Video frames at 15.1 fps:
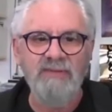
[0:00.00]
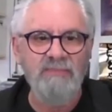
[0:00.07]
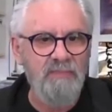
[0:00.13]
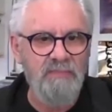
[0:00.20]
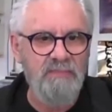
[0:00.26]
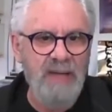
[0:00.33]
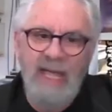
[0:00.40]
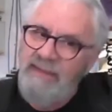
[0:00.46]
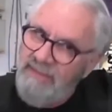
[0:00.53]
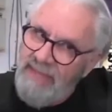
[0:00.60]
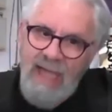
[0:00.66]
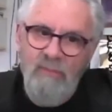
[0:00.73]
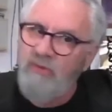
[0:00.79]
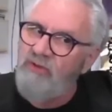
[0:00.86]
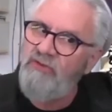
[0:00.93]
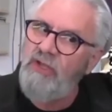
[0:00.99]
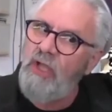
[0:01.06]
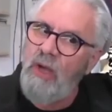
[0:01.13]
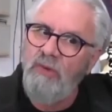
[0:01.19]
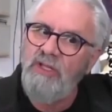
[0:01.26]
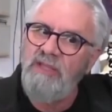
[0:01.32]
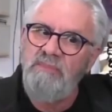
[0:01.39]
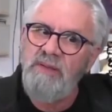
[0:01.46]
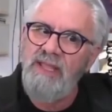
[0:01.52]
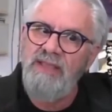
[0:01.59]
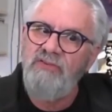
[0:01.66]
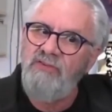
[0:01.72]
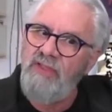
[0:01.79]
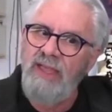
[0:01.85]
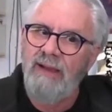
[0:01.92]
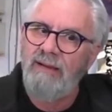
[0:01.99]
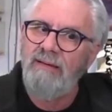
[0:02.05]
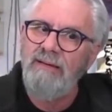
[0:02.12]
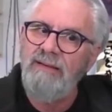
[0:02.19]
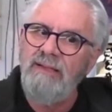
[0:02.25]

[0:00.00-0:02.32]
But that was the only place there.